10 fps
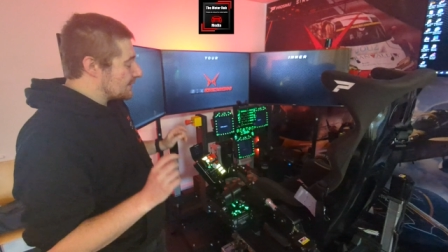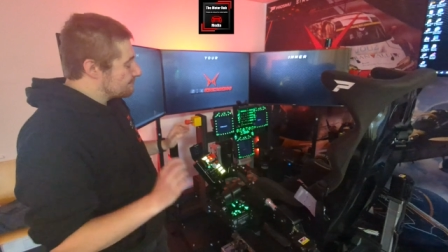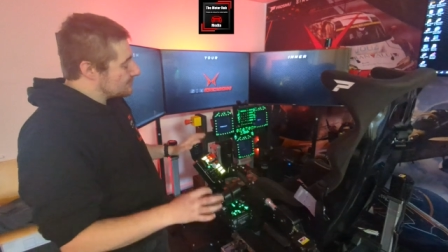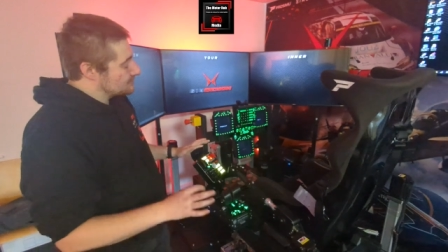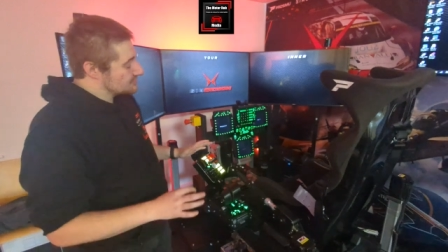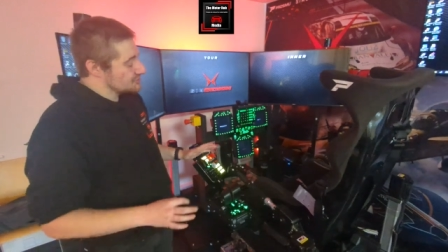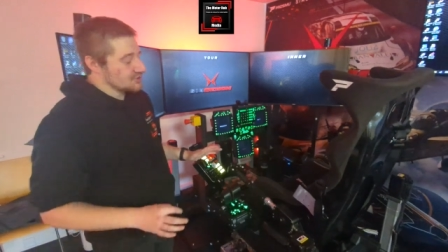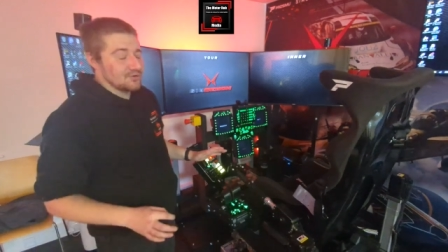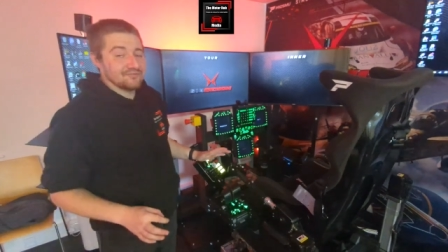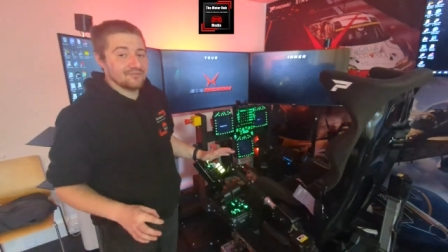it boasts
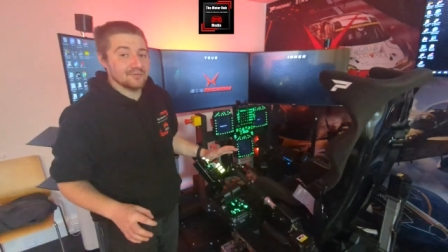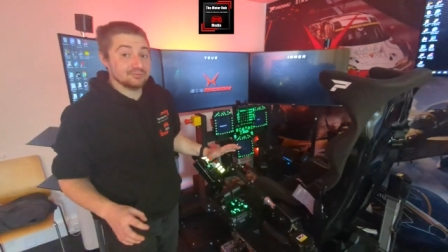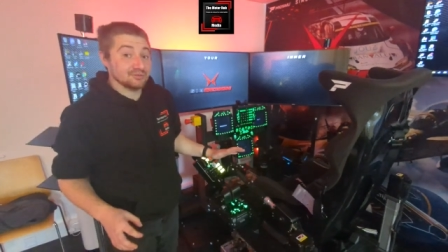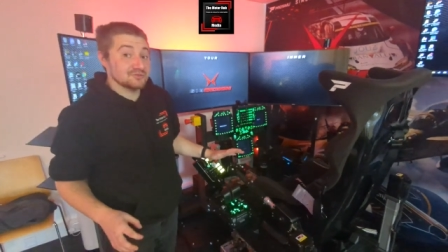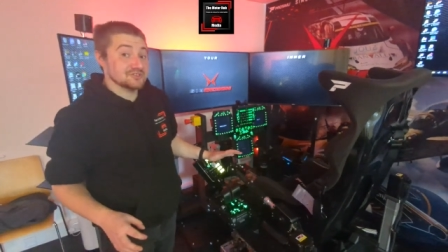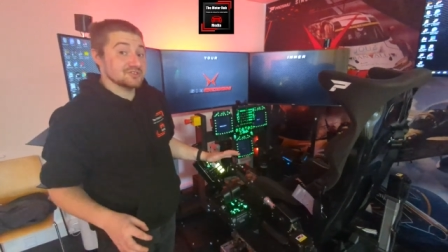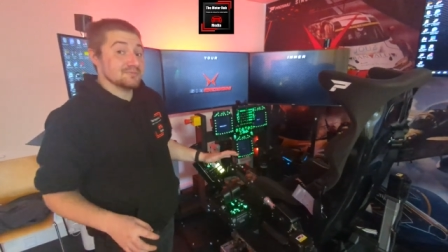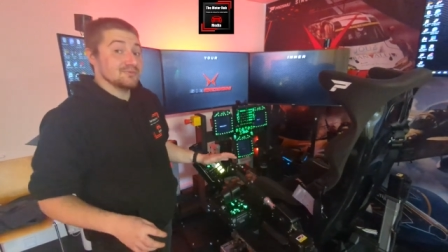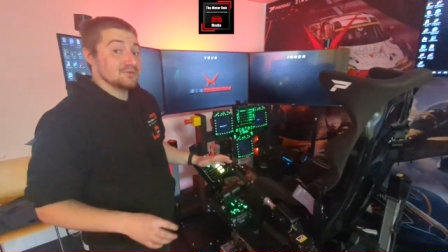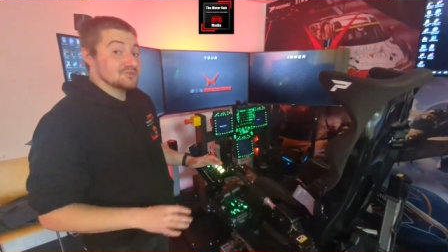of the
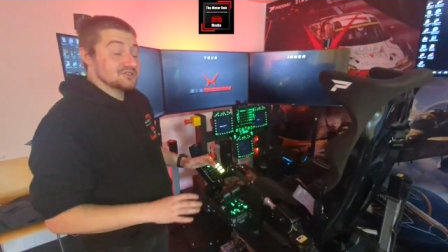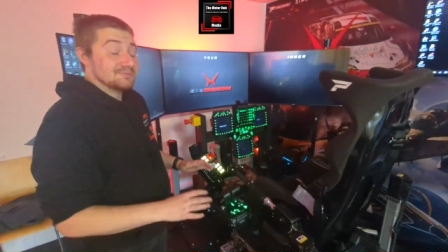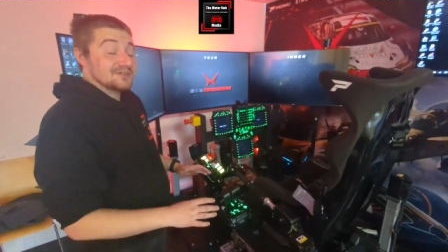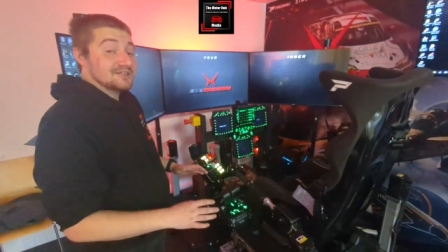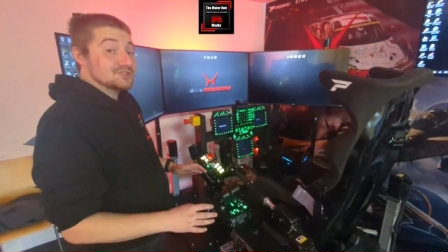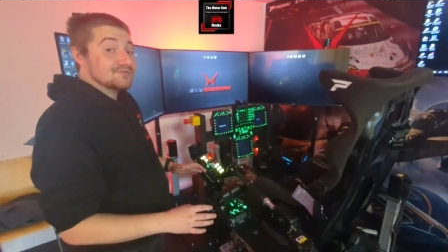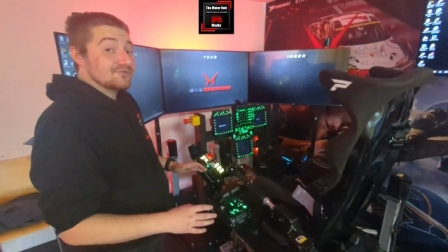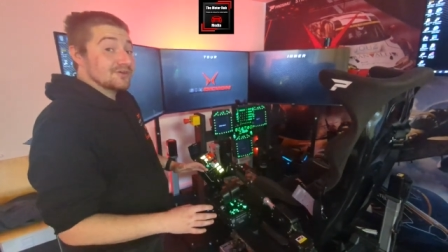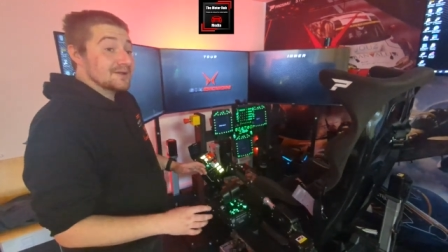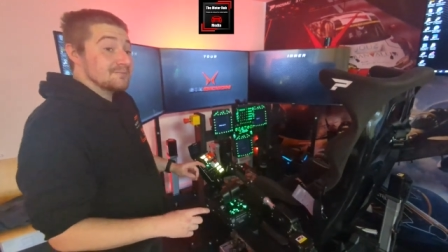Prosimu simulation
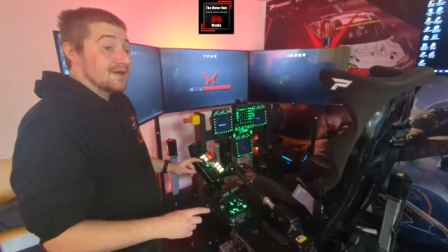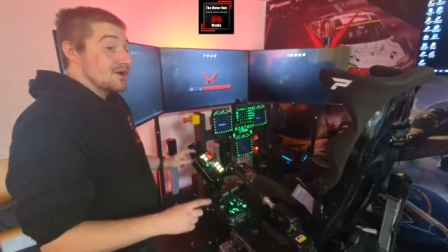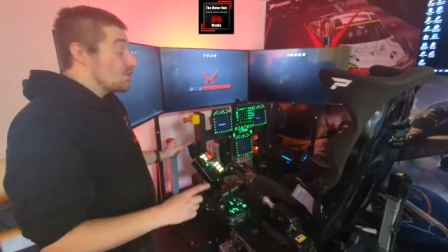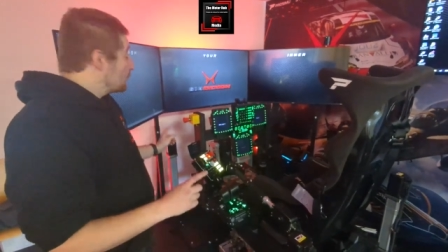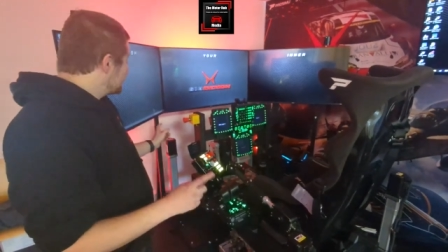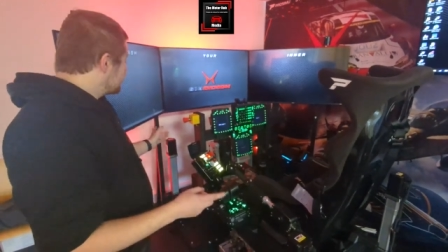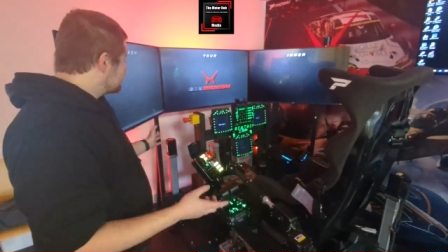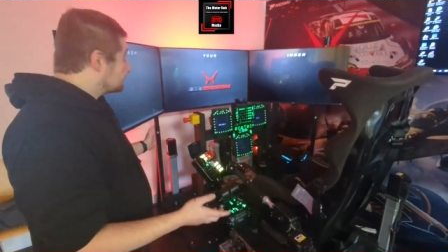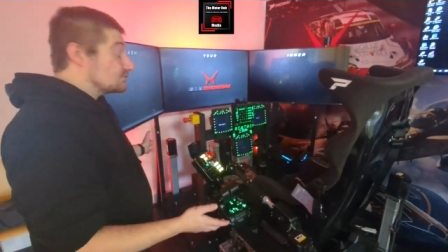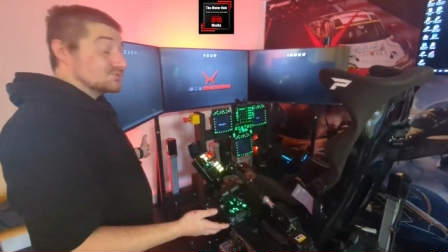frame with
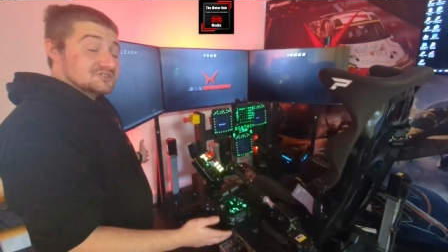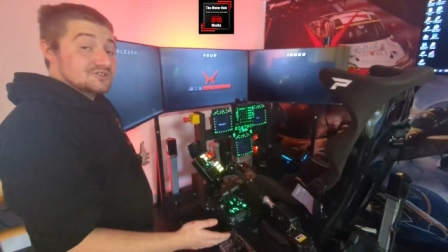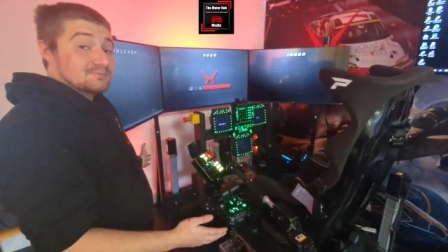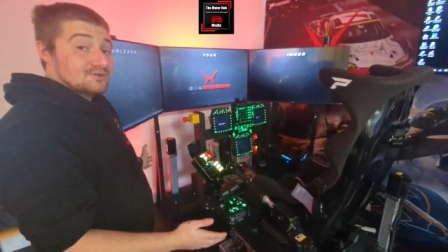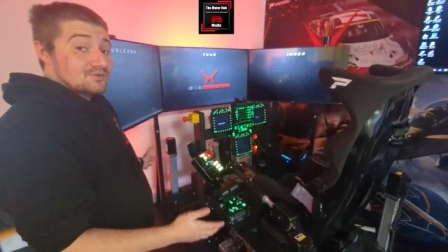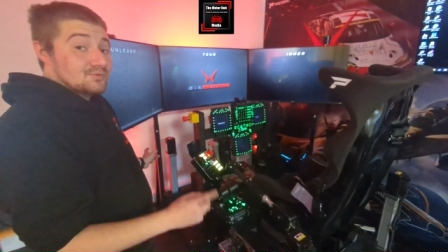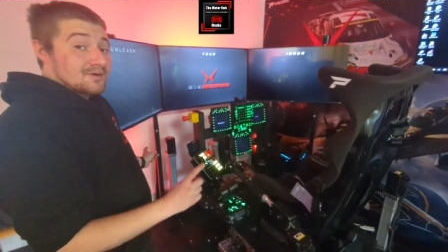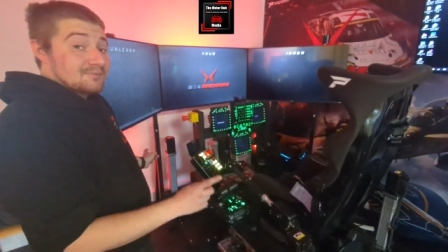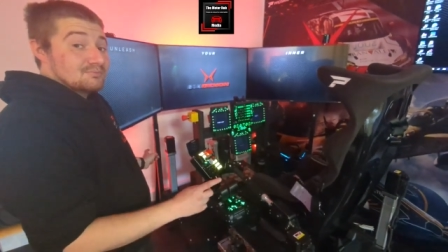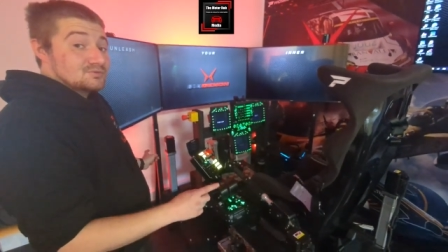the Prosimu
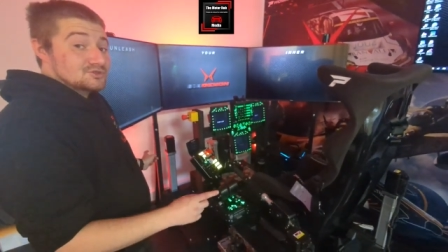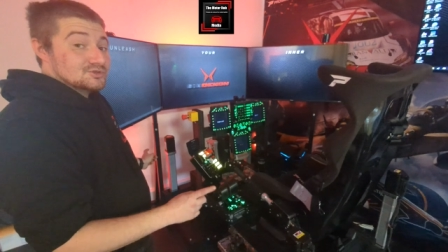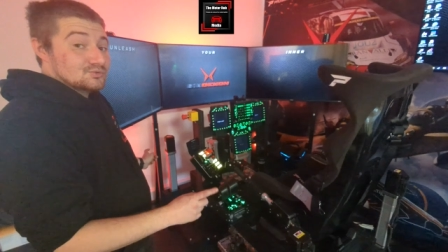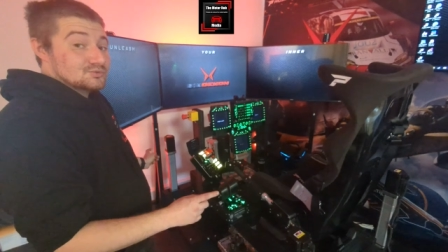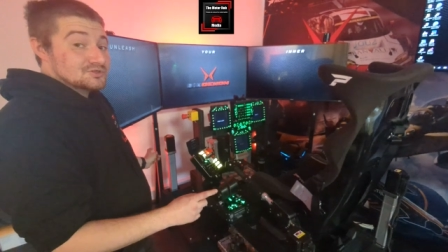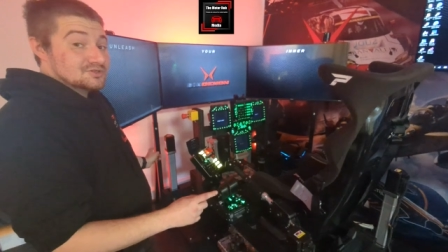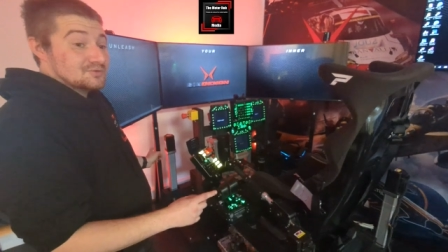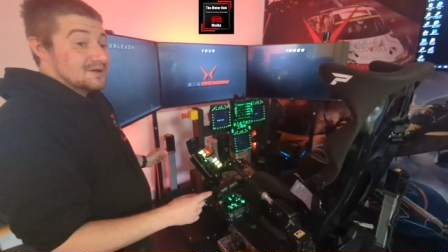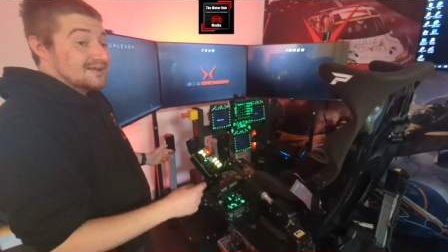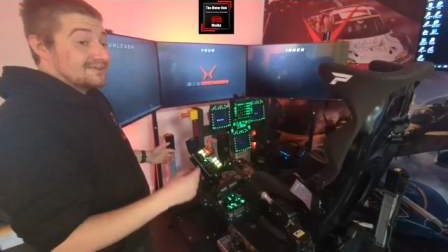motion also.